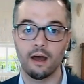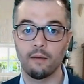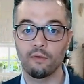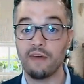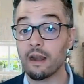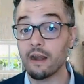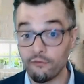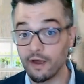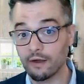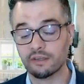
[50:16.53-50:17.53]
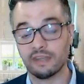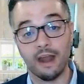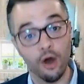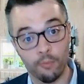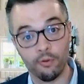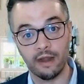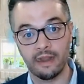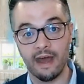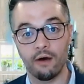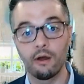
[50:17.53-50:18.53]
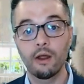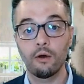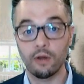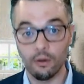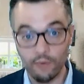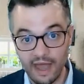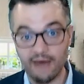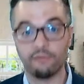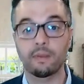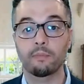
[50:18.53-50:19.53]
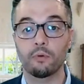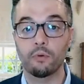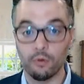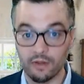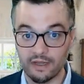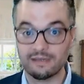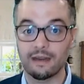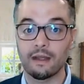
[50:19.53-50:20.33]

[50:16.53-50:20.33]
We've had enough failures that I hope right now, we have people who are listening